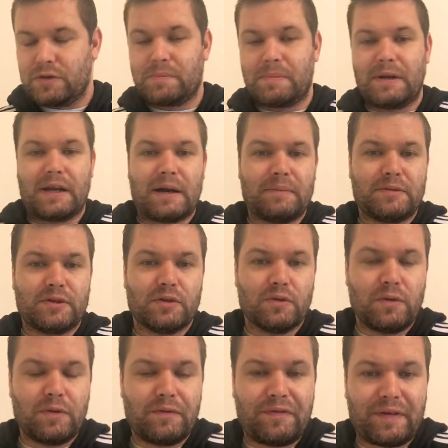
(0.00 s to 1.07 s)
it's been an
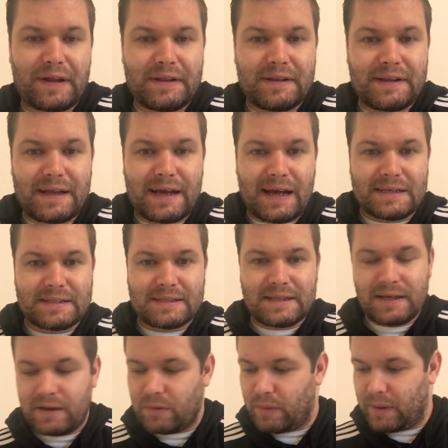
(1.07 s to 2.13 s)
absolute
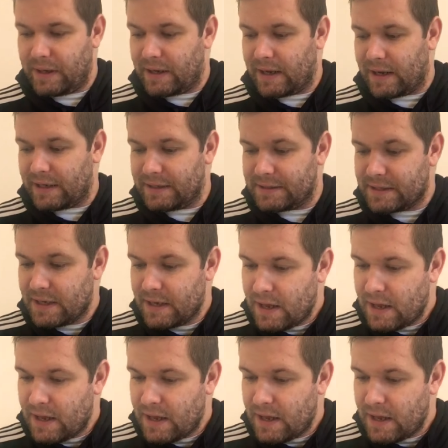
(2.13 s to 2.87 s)
fantastic week, guys.